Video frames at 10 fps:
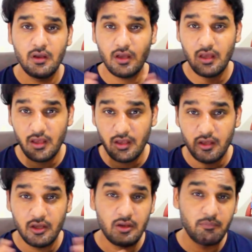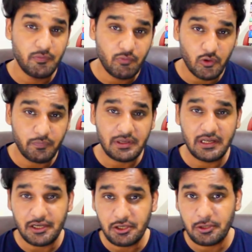Hey, before we
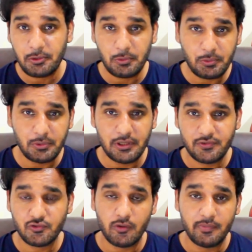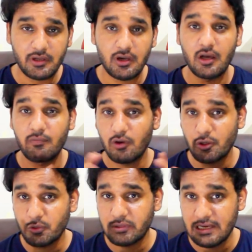get into today's topic, I
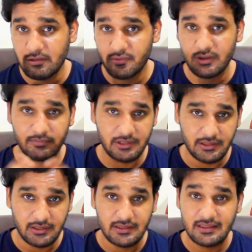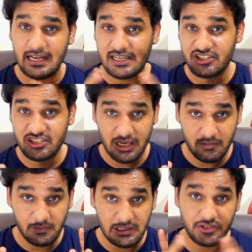want to tell you something that
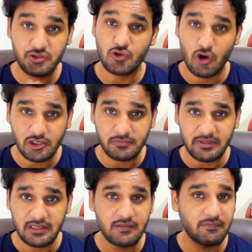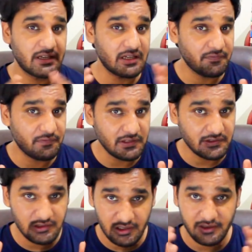genuinely shocked me when I
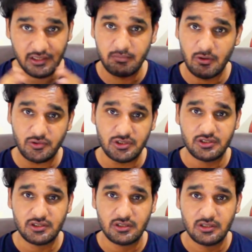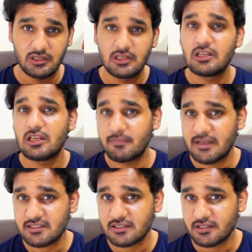first learned about it.
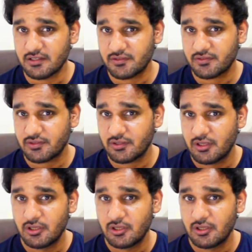Imagine this: